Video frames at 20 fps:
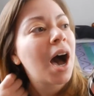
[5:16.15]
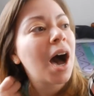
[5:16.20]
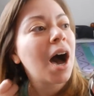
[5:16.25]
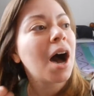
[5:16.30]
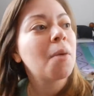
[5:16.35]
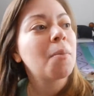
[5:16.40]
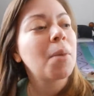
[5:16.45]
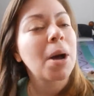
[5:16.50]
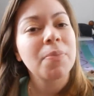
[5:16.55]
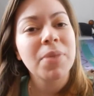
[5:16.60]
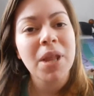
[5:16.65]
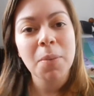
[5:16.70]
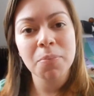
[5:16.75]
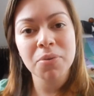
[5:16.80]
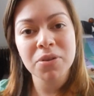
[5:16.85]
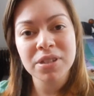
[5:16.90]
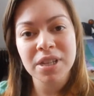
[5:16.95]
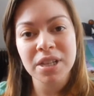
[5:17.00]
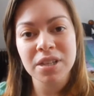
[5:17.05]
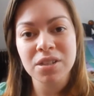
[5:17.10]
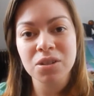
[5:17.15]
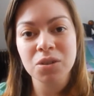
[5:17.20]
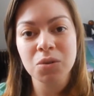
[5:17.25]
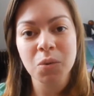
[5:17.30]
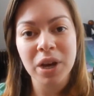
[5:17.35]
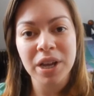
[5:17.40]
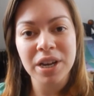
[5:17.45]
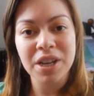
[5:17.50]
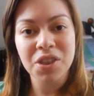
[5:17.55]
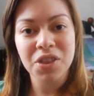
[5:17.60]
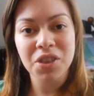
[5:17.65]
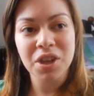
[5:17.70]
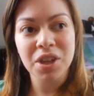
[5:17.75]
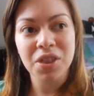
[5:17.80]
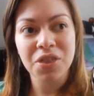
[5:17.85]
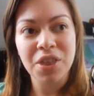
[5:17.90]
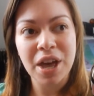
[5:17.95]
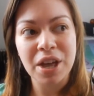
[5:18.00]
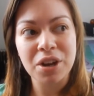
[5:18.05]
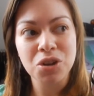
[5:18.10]
I'm not presenting you
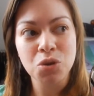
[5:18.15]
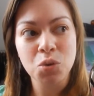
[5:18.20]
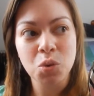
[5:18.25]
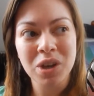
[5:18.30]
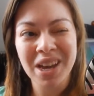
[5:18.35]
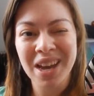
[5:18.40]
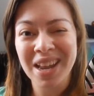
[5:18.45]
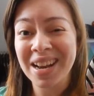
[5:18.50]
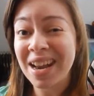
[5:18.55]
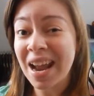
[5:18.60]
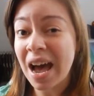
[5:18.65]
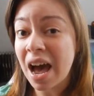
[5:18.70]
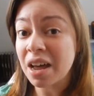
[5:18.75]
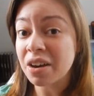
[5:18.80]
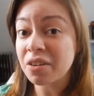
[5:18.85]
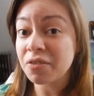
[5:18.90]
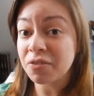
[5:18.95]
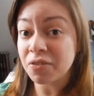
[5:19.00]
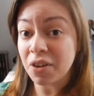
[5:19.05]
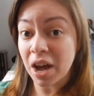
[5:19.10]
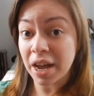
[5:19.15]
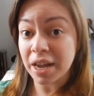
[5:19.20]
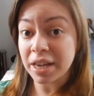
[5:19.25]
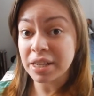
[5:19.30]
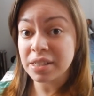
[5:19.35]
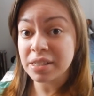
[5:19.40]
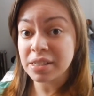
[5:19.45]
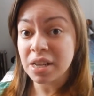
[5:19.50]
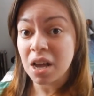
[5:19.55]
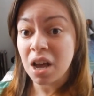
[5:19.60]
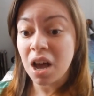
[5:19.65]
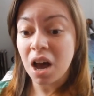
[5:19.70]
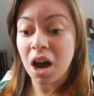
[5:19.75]
anything that you cannot find.